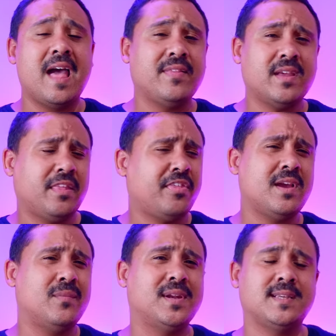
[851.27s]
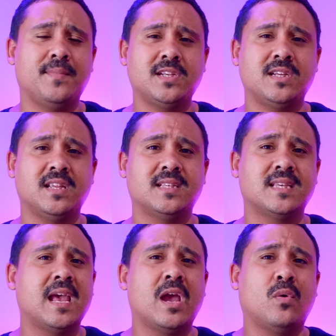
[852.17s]
And the other thing I wanted to mention
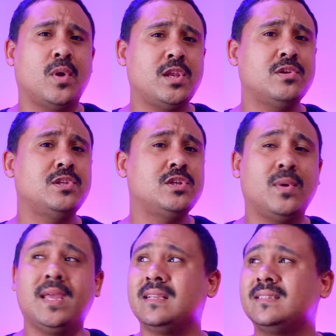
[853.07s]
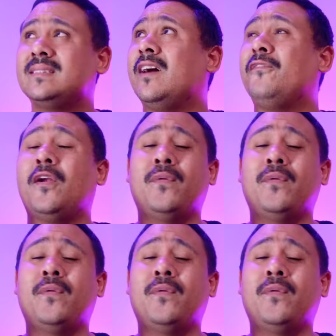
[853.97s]
is when you're doing stuff